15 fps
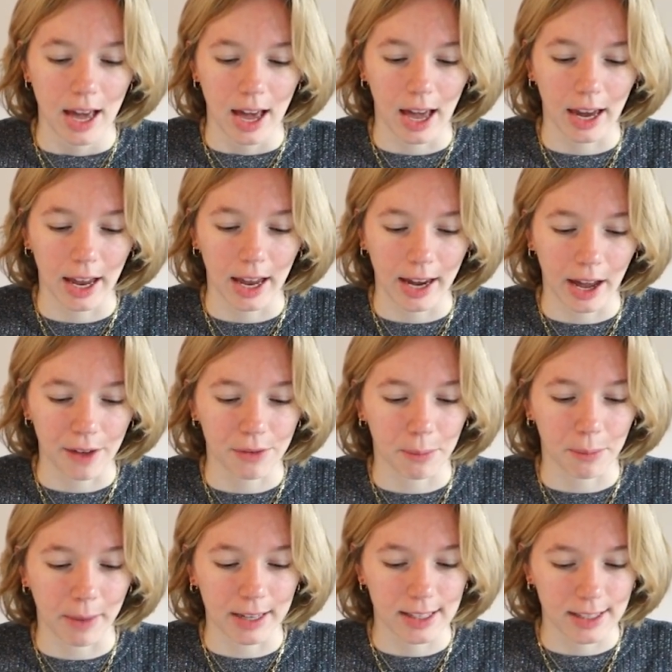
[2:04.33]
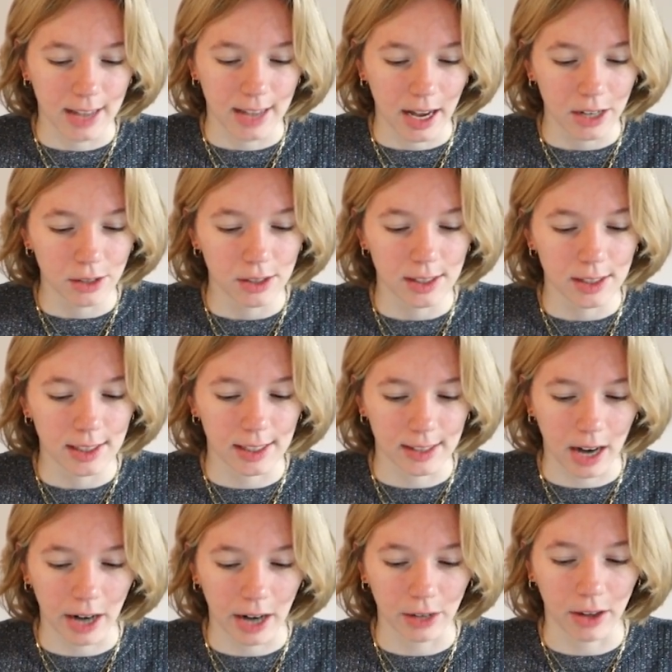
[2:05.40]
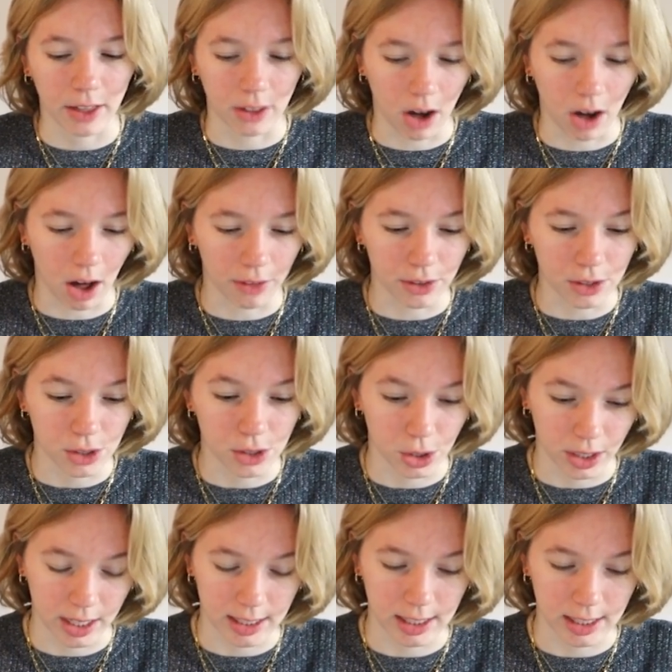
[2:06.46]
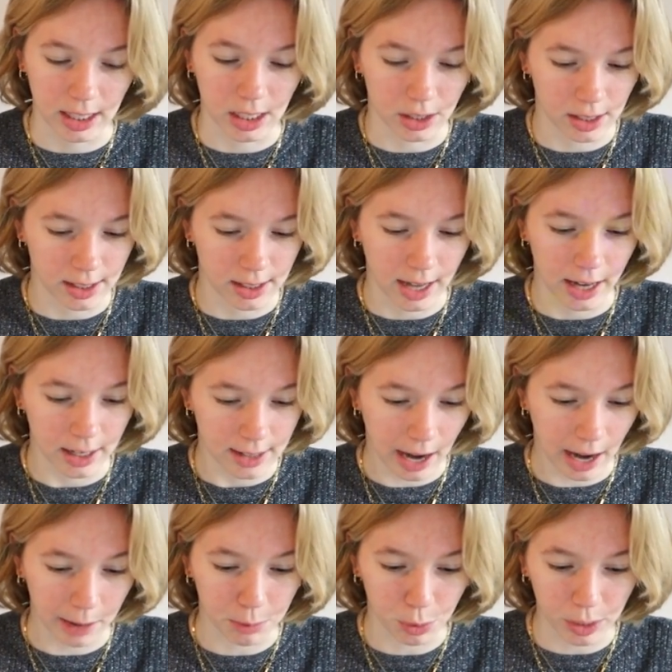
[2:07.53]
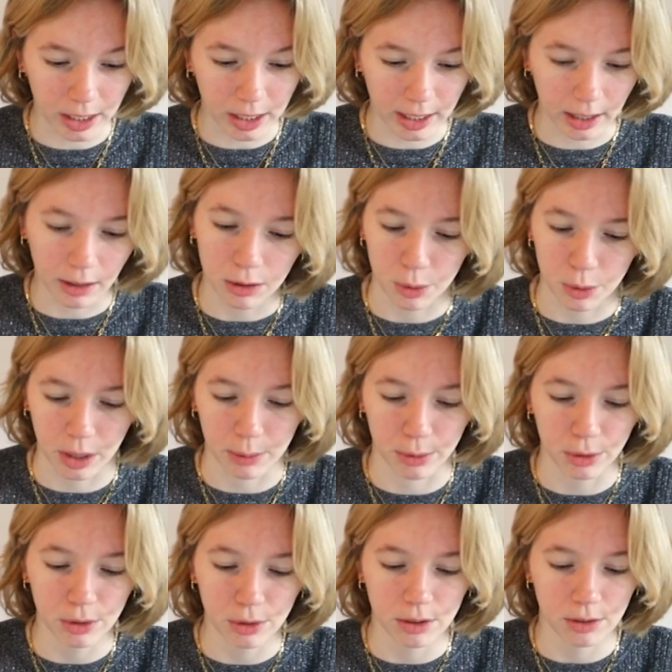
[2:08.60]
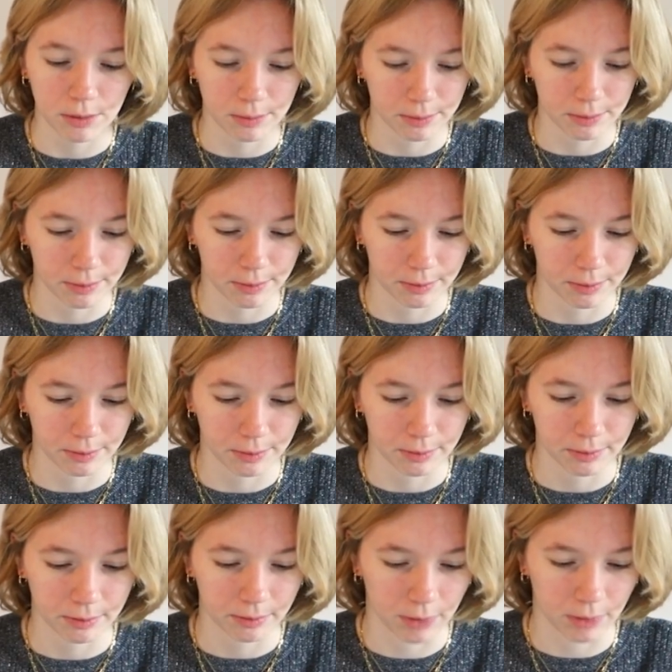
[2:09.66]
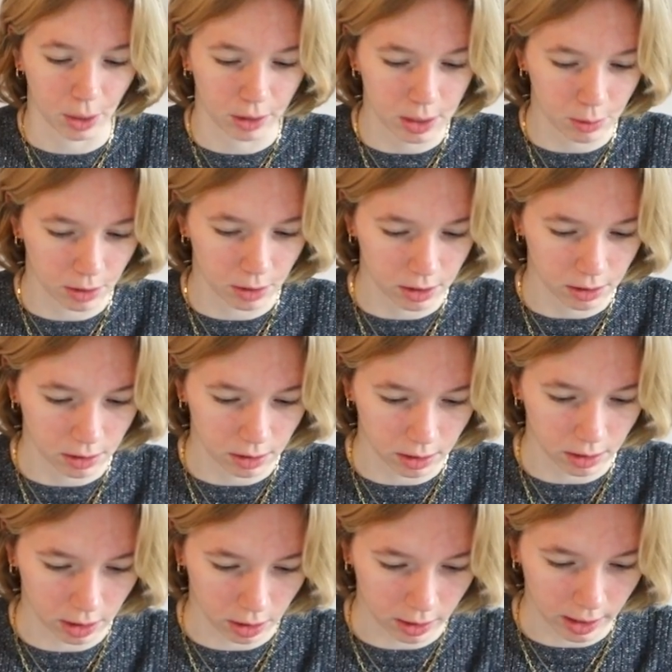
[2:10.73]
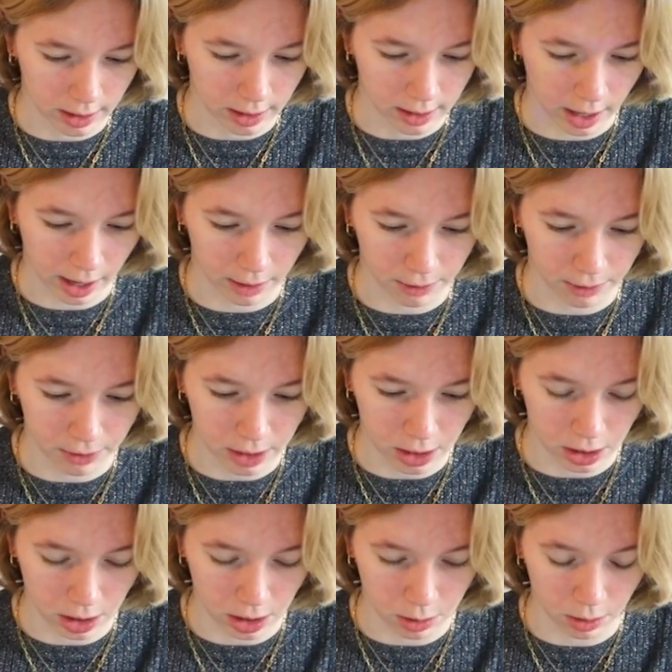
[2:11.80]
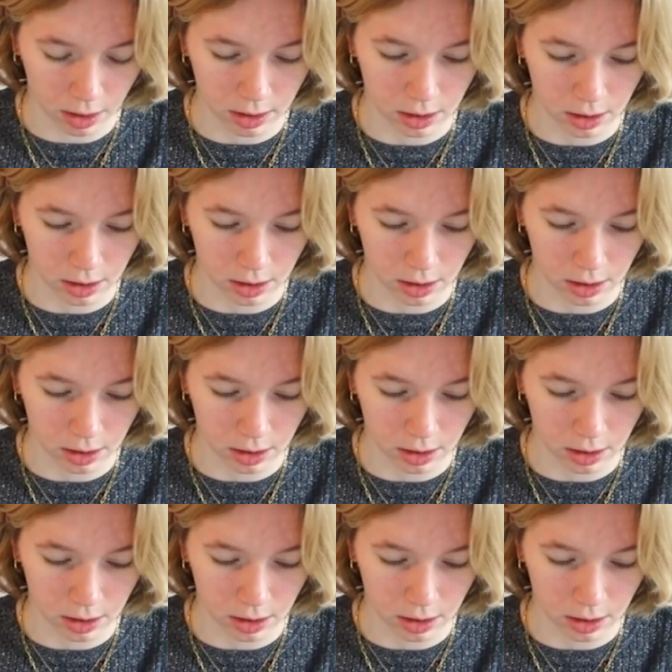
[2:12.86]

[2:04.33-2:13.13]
And then I have my status, the title, and the author. So you can see here the status. I'm reading 3 books. Now this one's incorrect. I have finished this one.